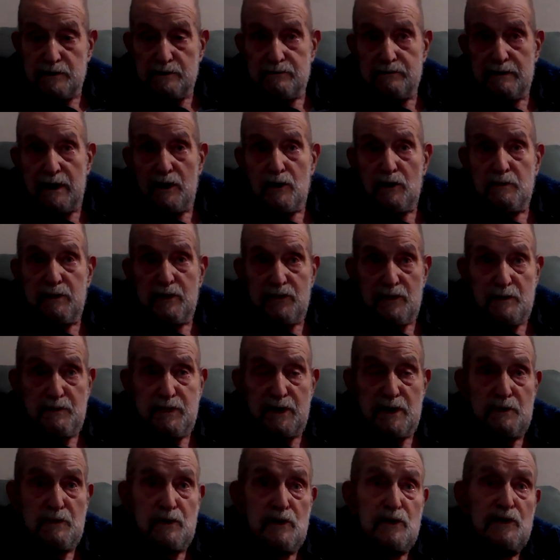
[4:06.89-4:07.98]
help of the
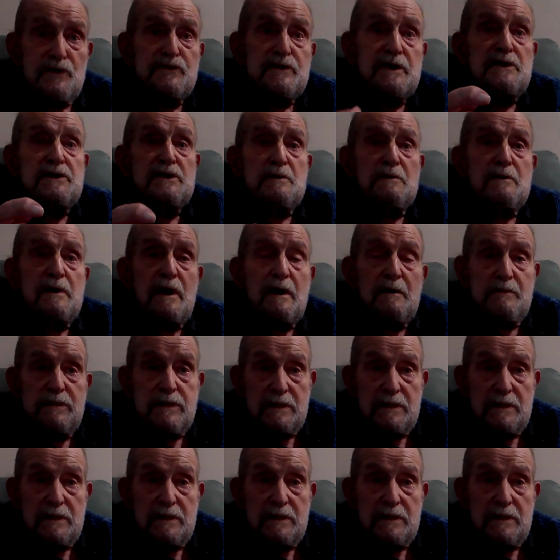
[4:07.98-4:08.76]
people that sent them up.